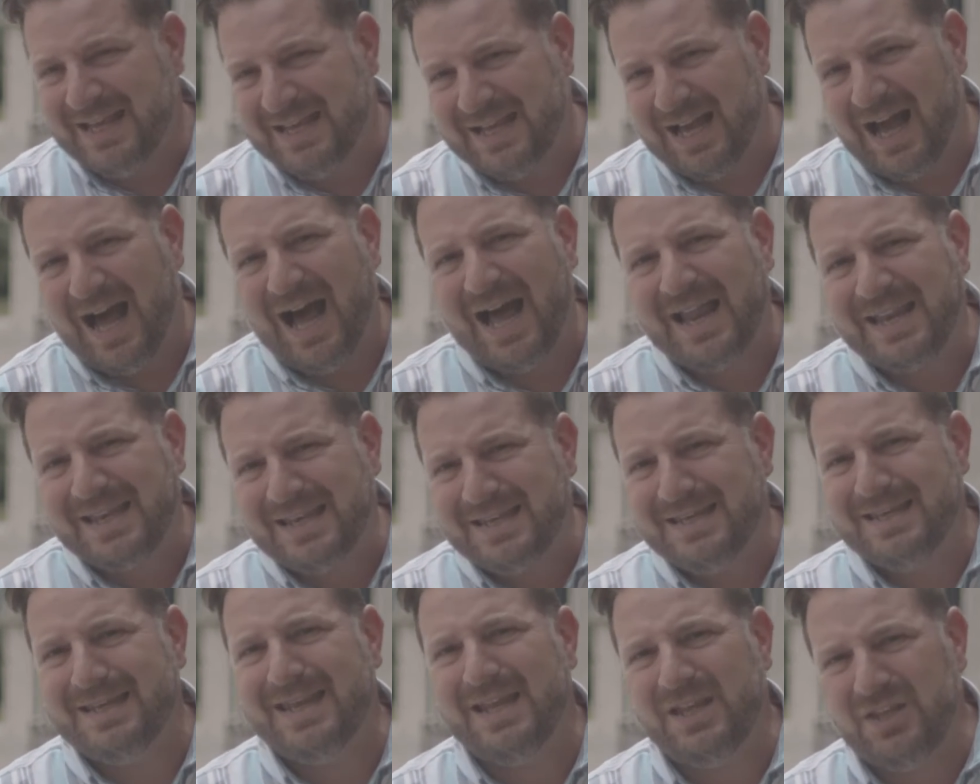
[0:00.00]
God
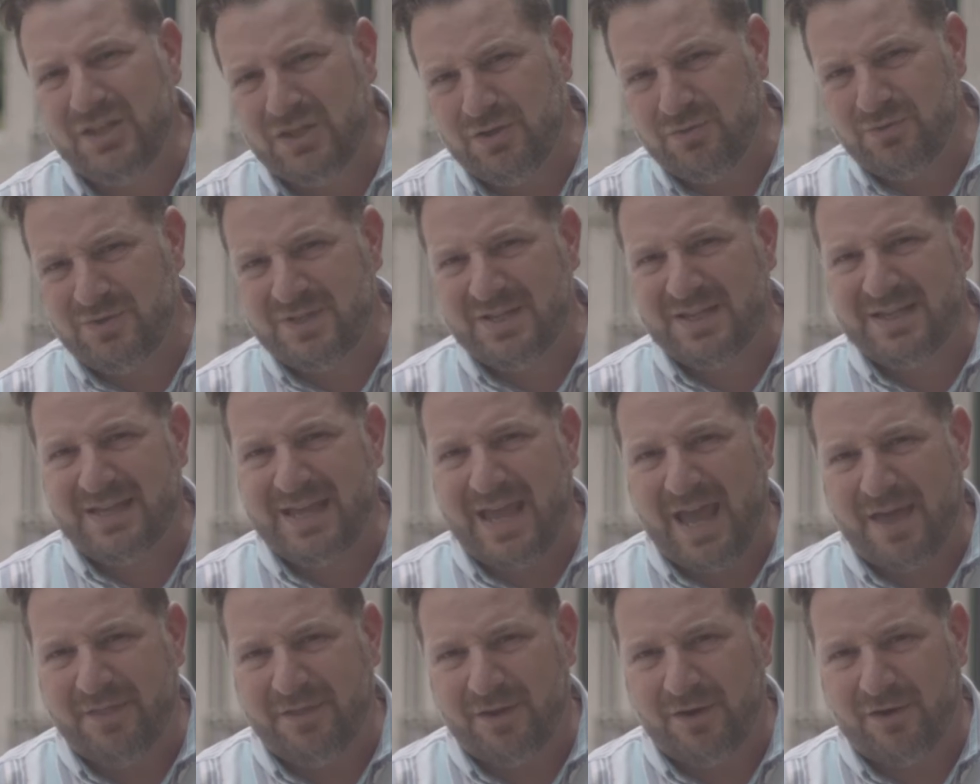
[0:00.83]
knit you
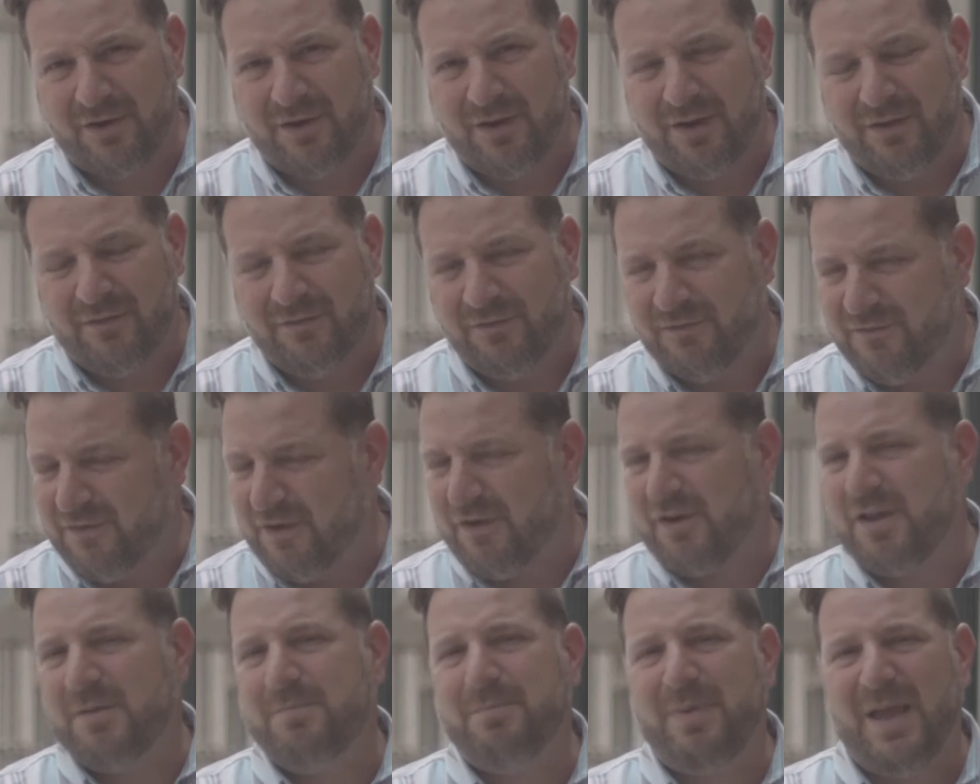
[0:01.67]
together
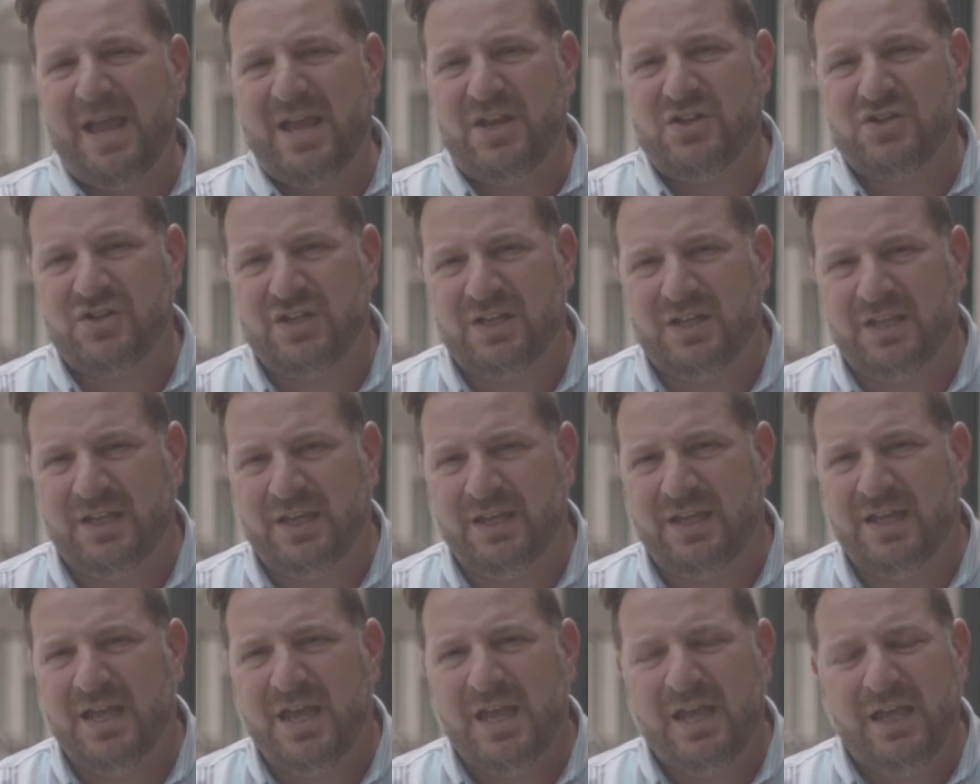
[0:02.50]
very
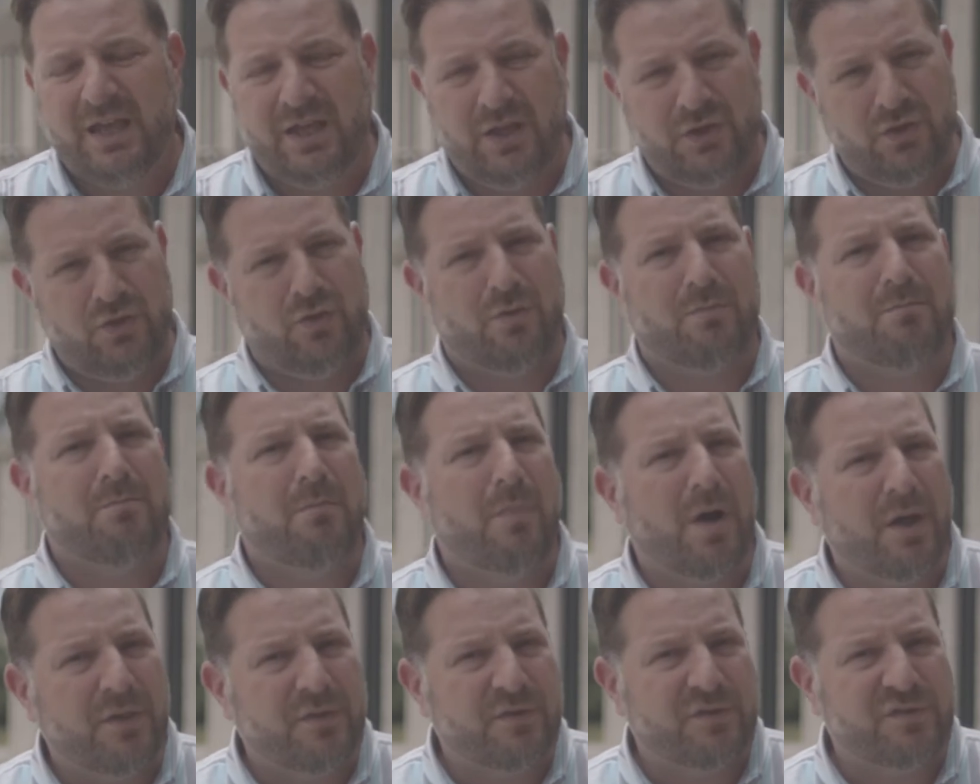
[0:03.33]
patiently in your
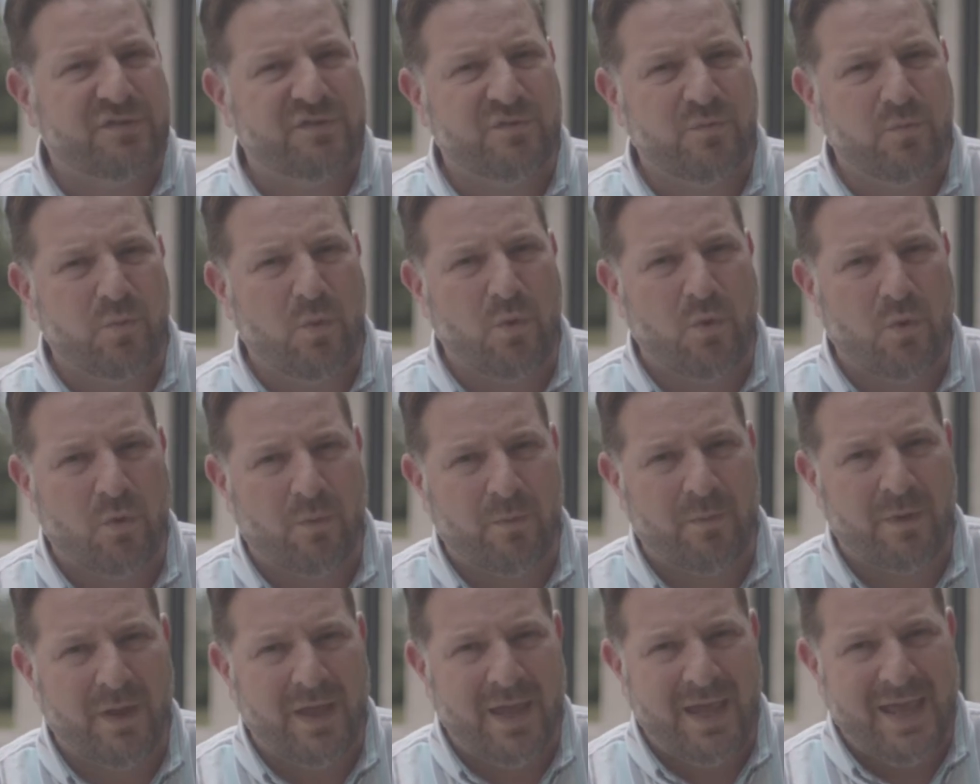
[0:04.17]
mother's
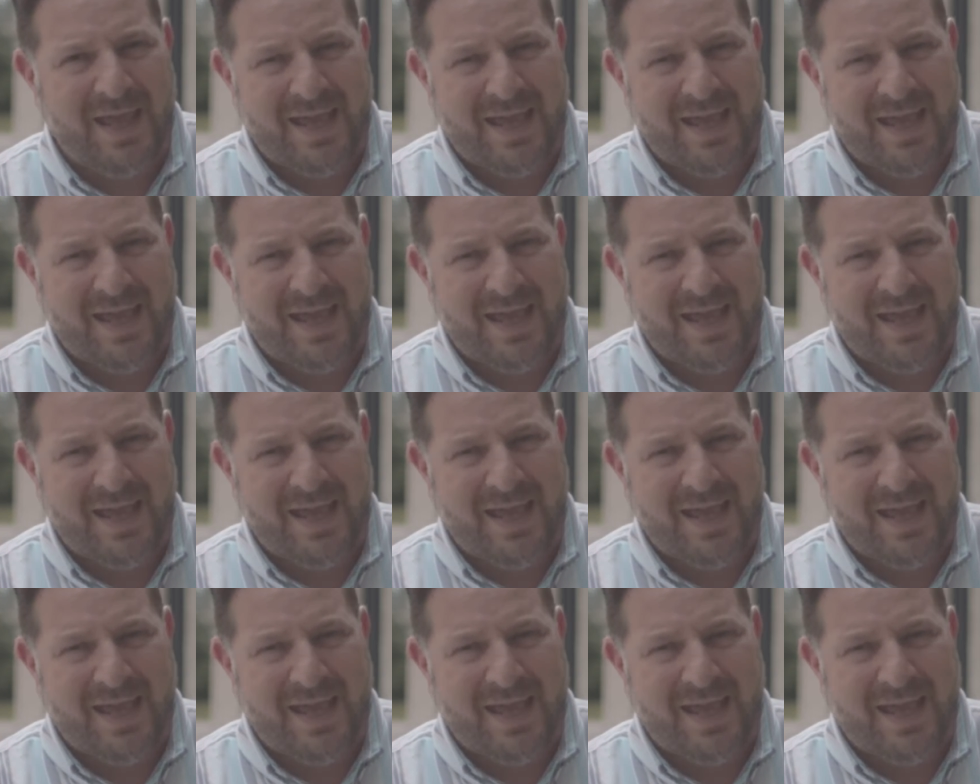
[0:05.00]
womb.